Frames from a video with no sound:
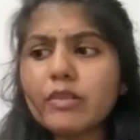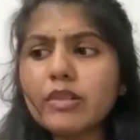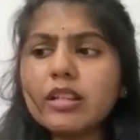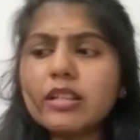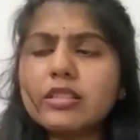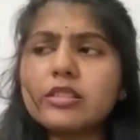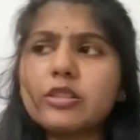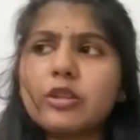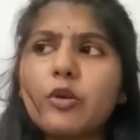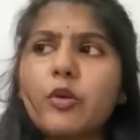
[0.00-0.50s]

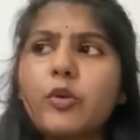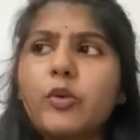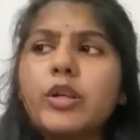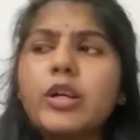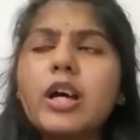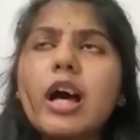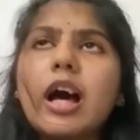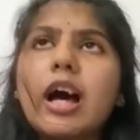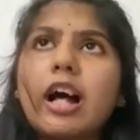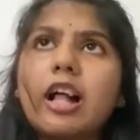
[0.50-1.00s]
So
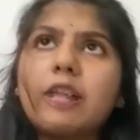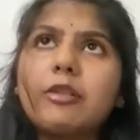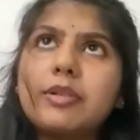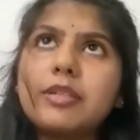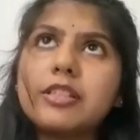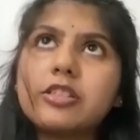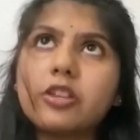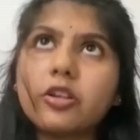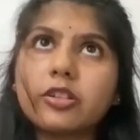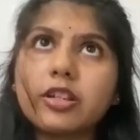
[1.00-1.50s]
I'll be
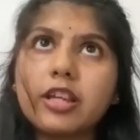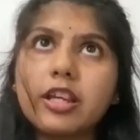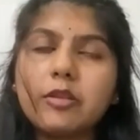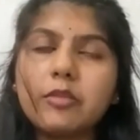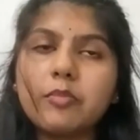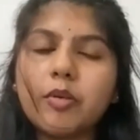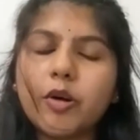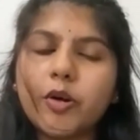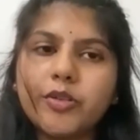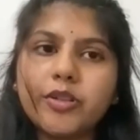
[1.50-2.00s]
talking
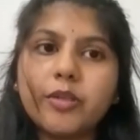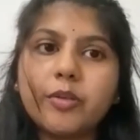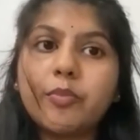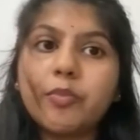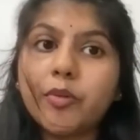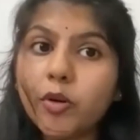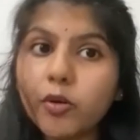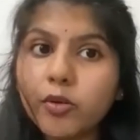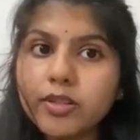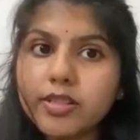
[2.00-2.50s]
about the
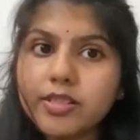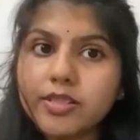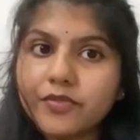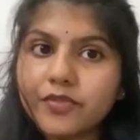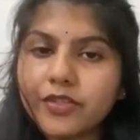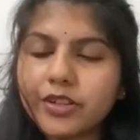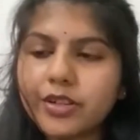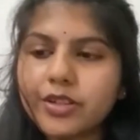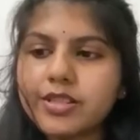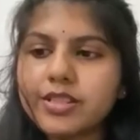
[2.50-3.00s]
pros
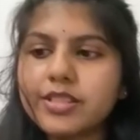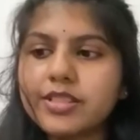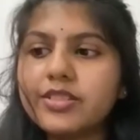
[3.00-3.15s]
first.